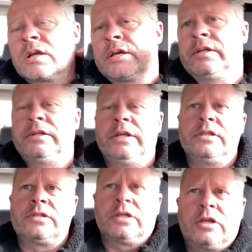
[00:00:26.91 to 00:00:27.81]

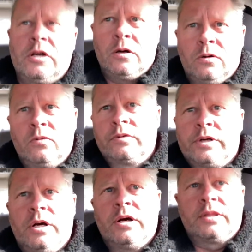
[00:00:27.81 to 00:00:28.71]
condensing on
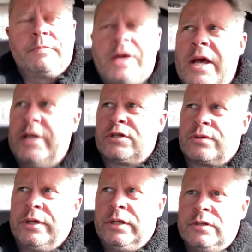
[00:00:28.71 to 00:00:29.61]
uh, the pine
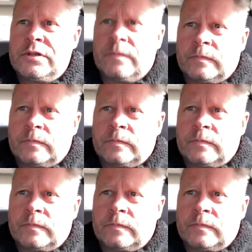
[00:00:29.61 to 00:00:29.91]
trees,